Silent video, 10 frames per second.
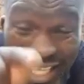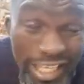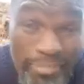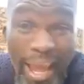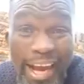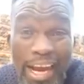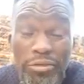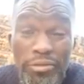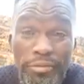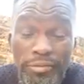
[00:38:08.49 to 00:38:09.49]
in my
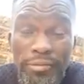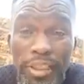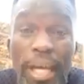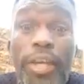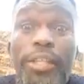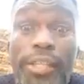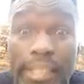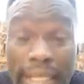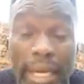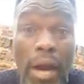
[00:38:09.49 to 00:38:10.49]
account?
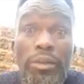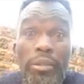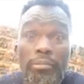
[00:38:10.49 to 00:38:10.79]
See how the